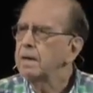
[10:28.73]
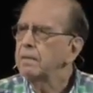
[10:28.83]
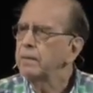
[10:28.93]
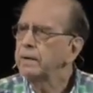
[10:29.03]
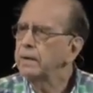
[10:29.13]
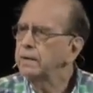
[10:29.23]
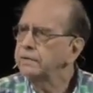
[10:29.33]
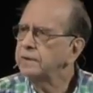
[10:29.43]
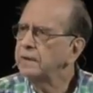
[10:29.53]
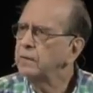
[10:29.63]
we are
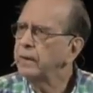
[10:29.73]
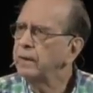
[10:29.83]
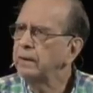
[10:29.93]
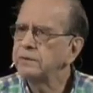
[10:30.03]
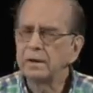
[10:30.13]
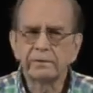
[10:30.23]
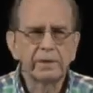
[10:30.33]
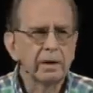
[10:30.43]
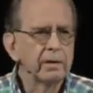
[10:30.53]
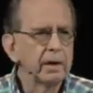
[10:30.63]
constantly wearing ourselves
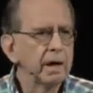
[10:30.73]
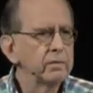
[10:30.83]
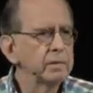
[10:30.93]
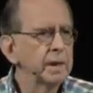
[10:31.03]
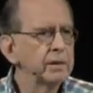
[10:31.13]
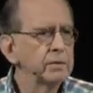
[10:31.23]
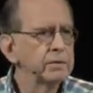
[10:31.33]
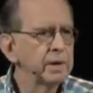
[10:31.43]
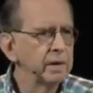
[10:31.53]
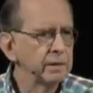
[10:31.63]
out and having to make new
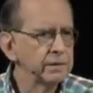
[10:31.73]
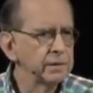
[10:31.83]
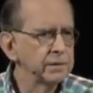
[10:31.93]
cells.